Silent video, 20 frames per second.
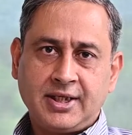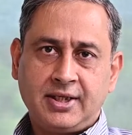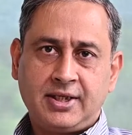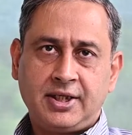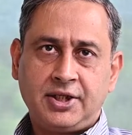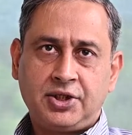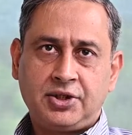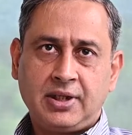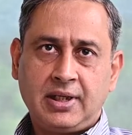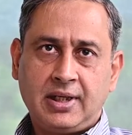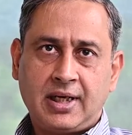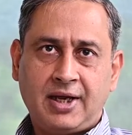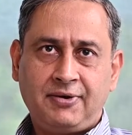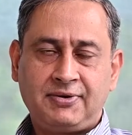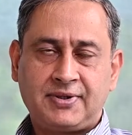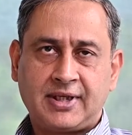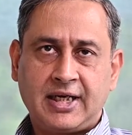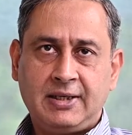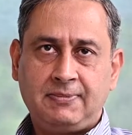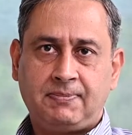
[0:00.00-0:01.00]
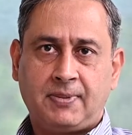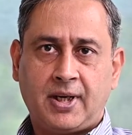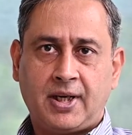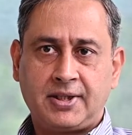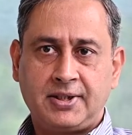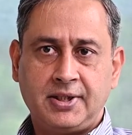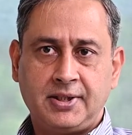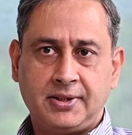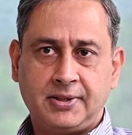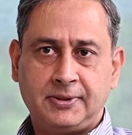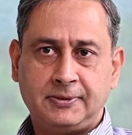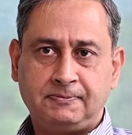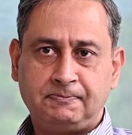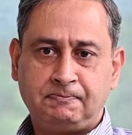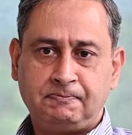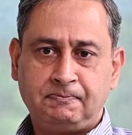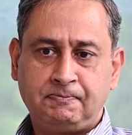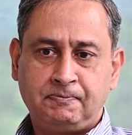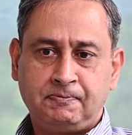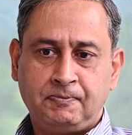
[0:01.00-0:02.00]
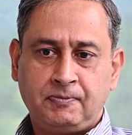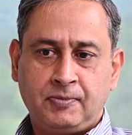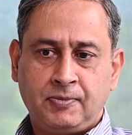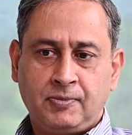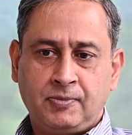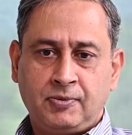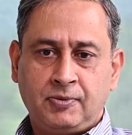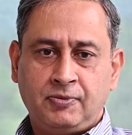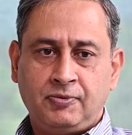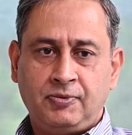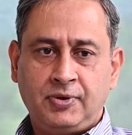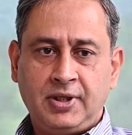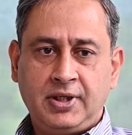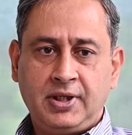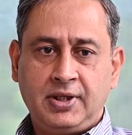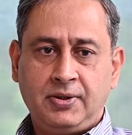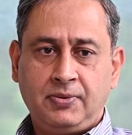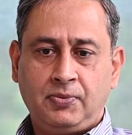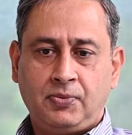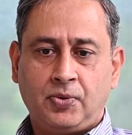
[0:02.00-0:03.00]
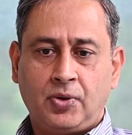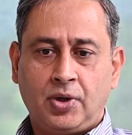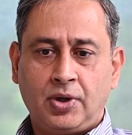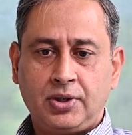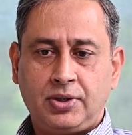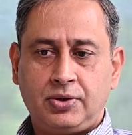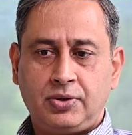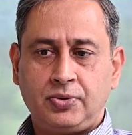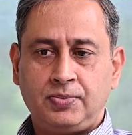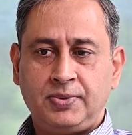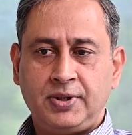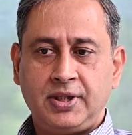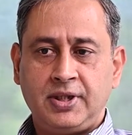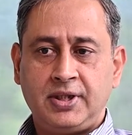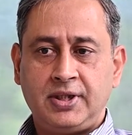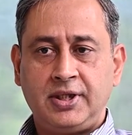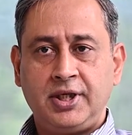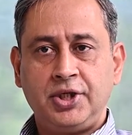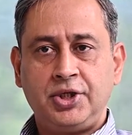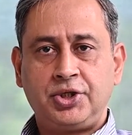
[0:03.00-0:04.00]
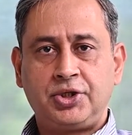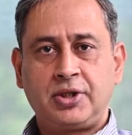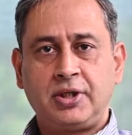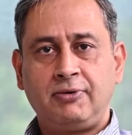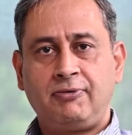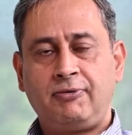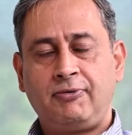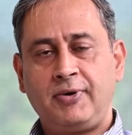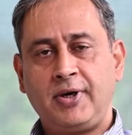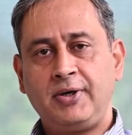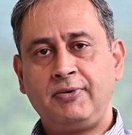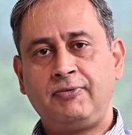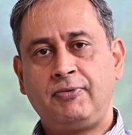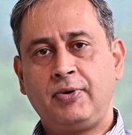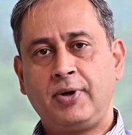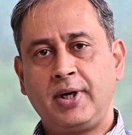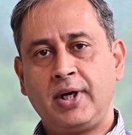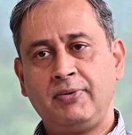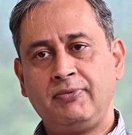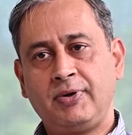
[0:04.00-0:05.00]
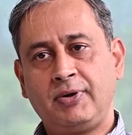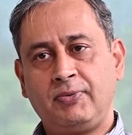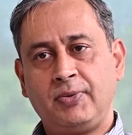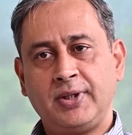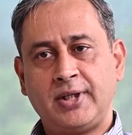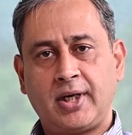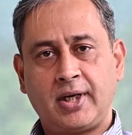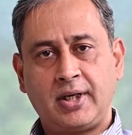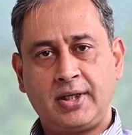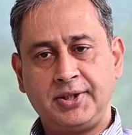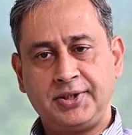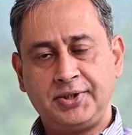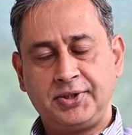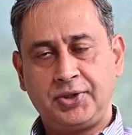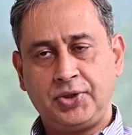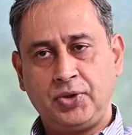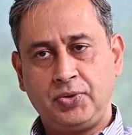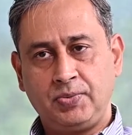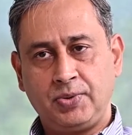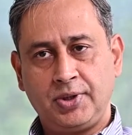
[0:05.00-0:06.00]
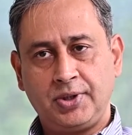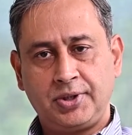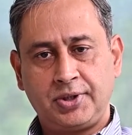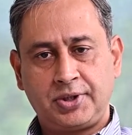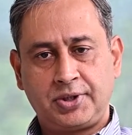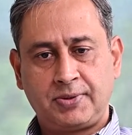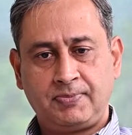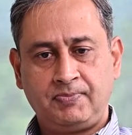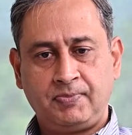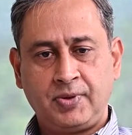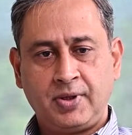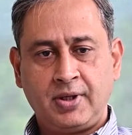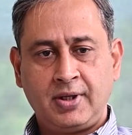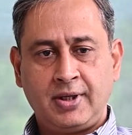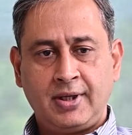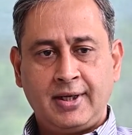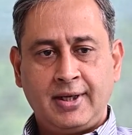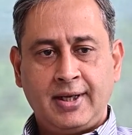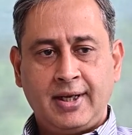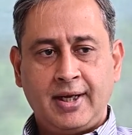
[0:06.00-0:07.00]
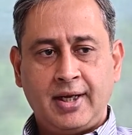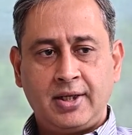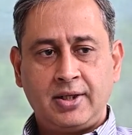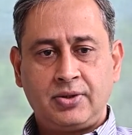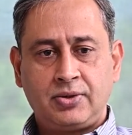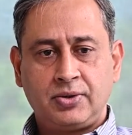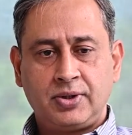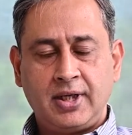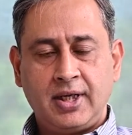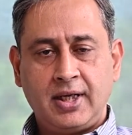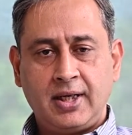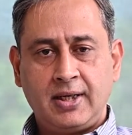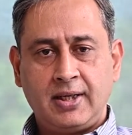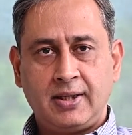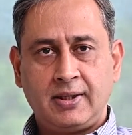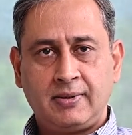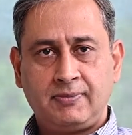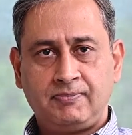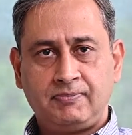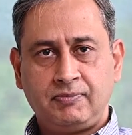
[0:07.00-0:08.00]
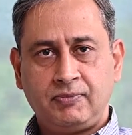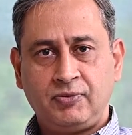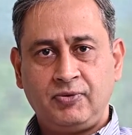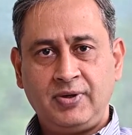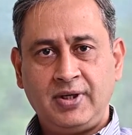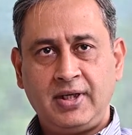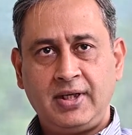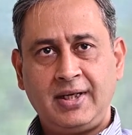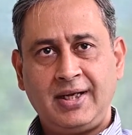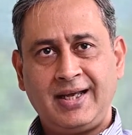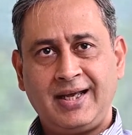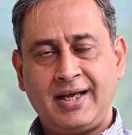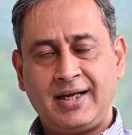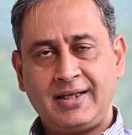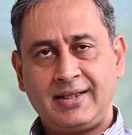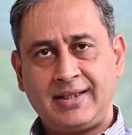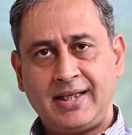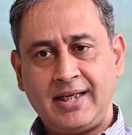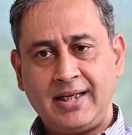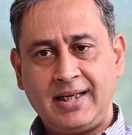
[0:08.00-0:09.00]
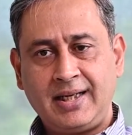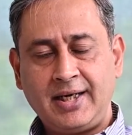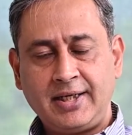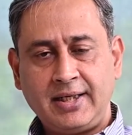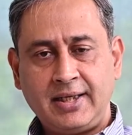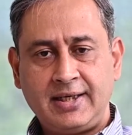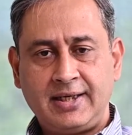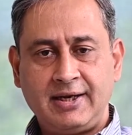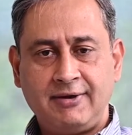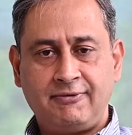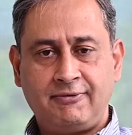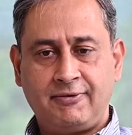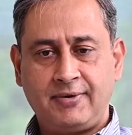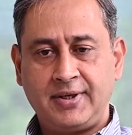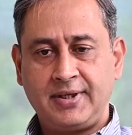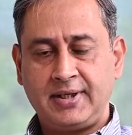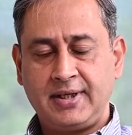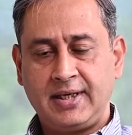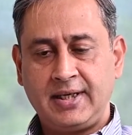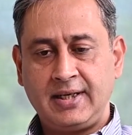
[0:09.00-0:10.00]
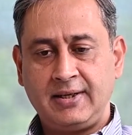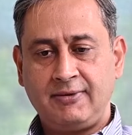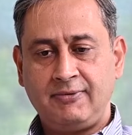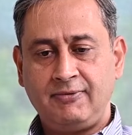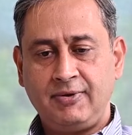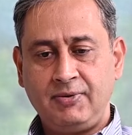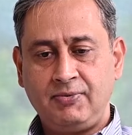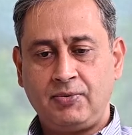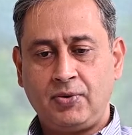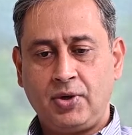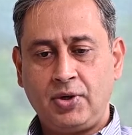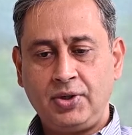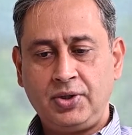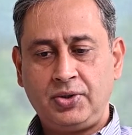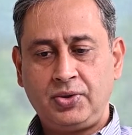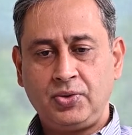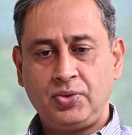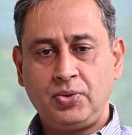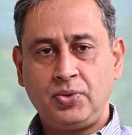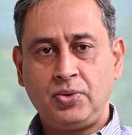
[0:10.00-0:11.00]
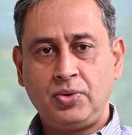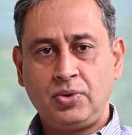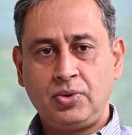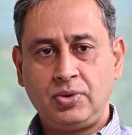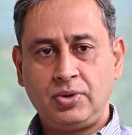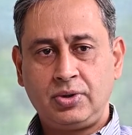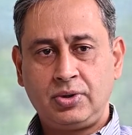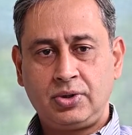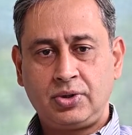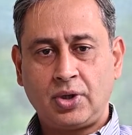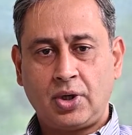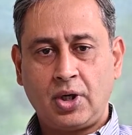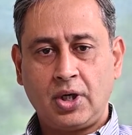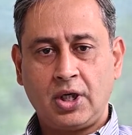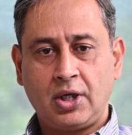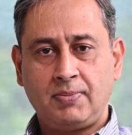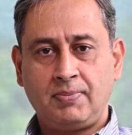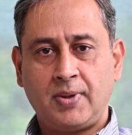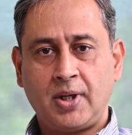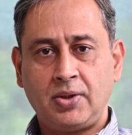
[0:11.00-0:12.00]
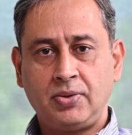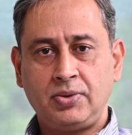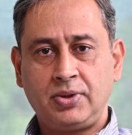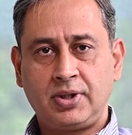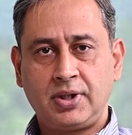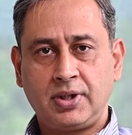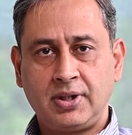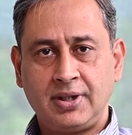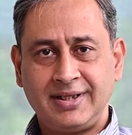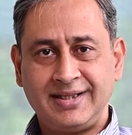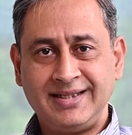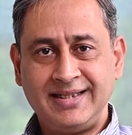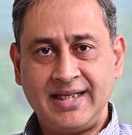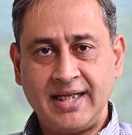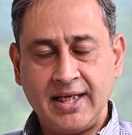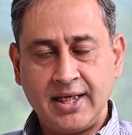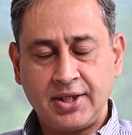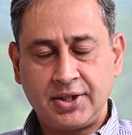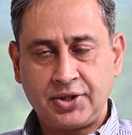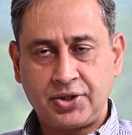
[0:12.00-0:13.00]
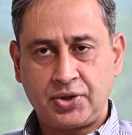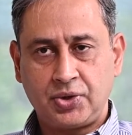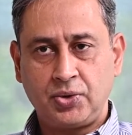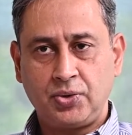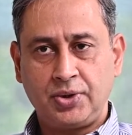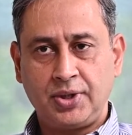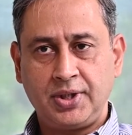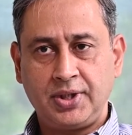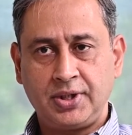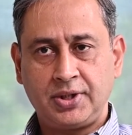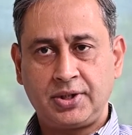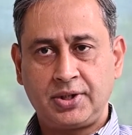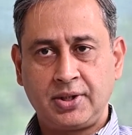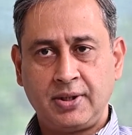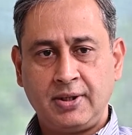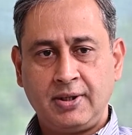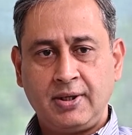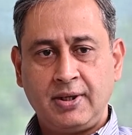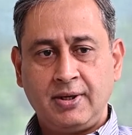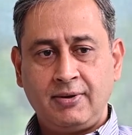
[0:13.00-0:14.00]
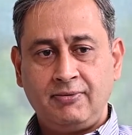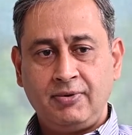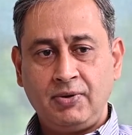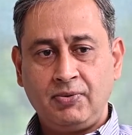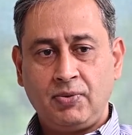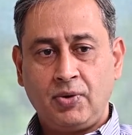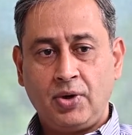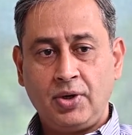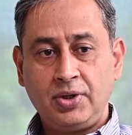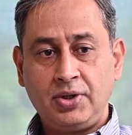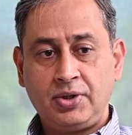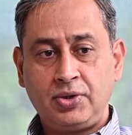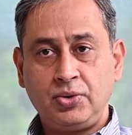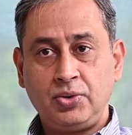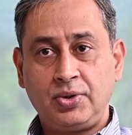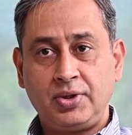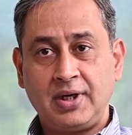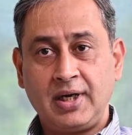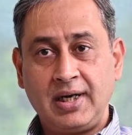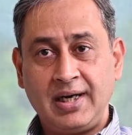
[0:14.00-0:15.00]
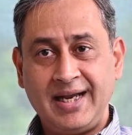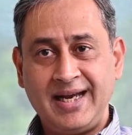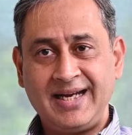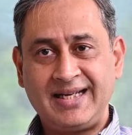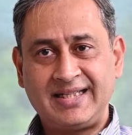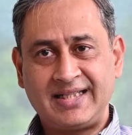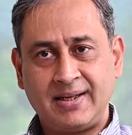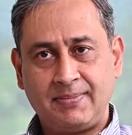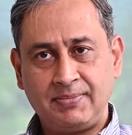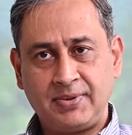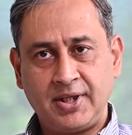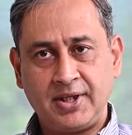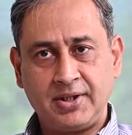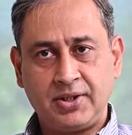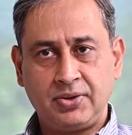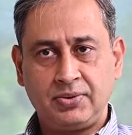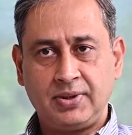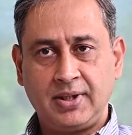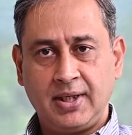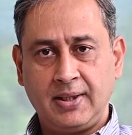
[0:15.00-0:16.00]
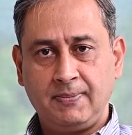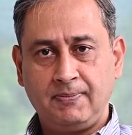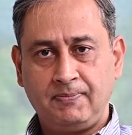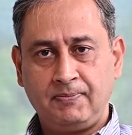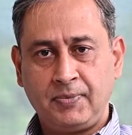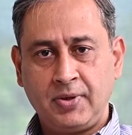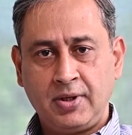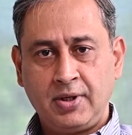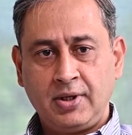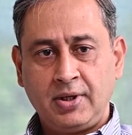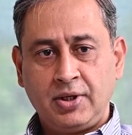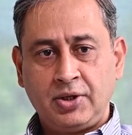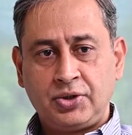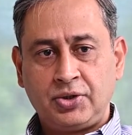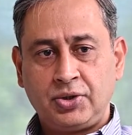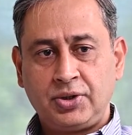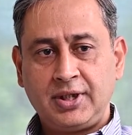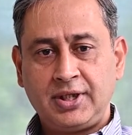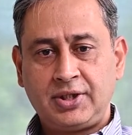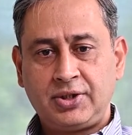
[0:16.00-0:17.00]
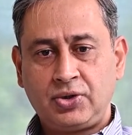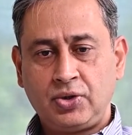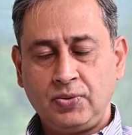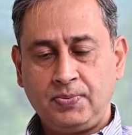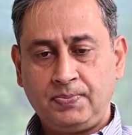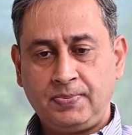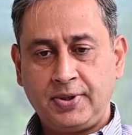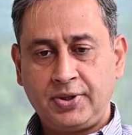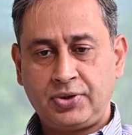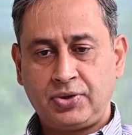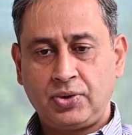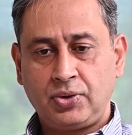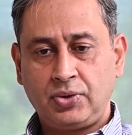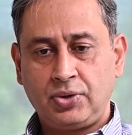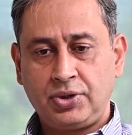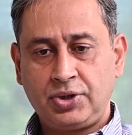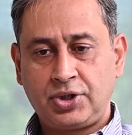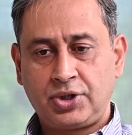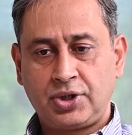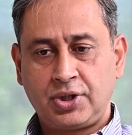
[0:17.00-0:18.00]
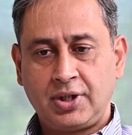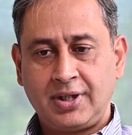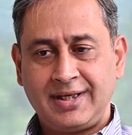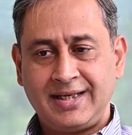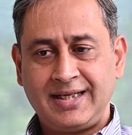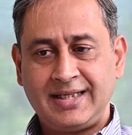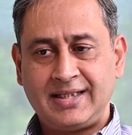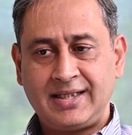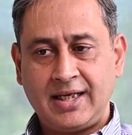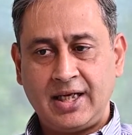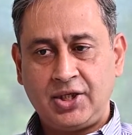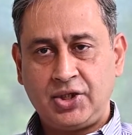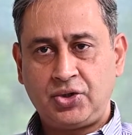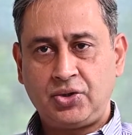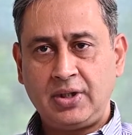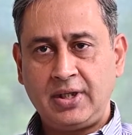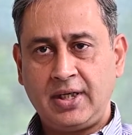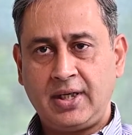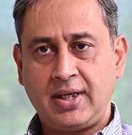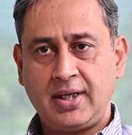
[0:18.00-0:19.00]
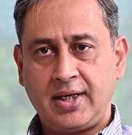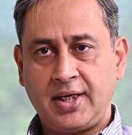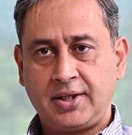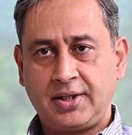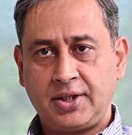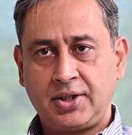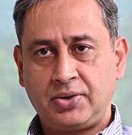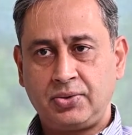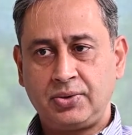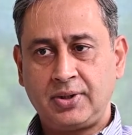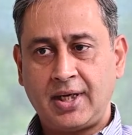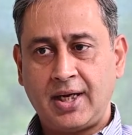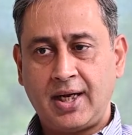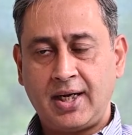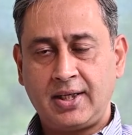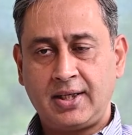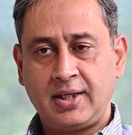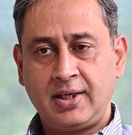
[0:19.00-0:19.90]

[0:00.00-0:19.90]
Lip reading: a digital lifestyle partner, we want to be digital friend forever with our consumers. And today we think little differently. We want to talk about their stories. We want to relate something to them. So this Super Soch is actually connected to that,